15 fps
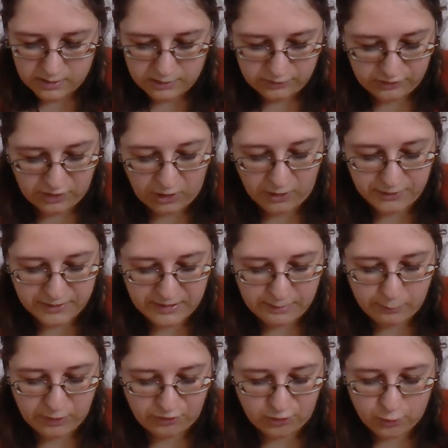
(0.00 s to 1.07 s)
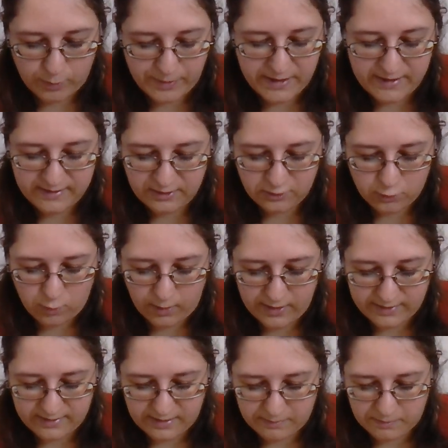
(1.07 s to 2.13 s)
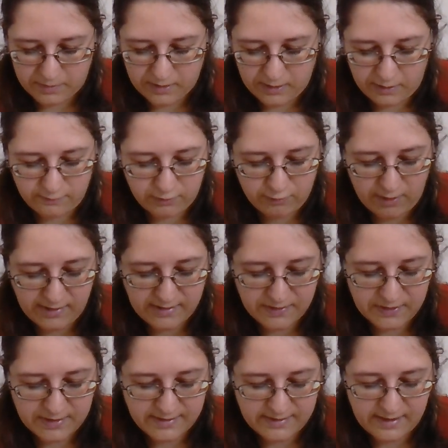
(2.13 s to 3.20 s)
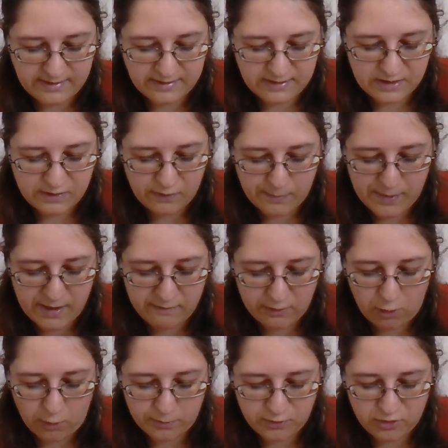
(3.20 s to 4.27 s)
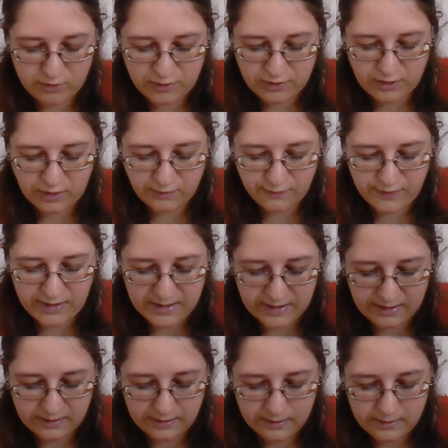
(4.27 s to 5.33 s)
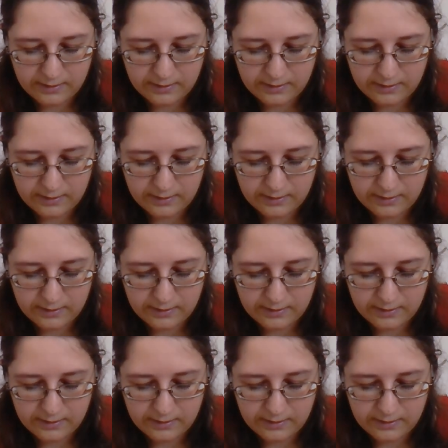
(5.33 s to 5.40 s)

She ardently wished to appease and to quiet him, and regretted the necessity of appearing obdurate and unfeeling,